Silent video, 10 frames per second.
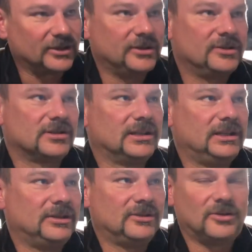Usually
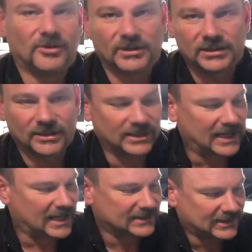you go until the
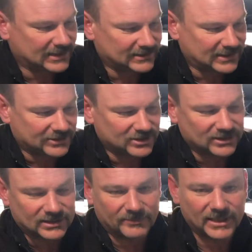gasket
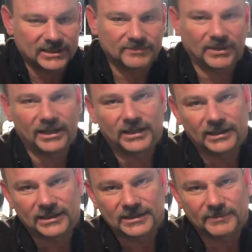touches the base plate and
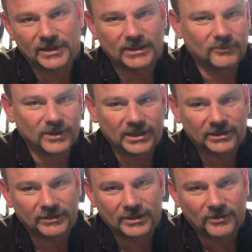then spin it 1
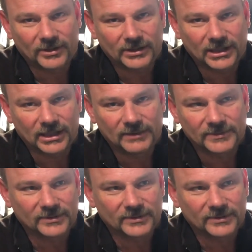3/4 times,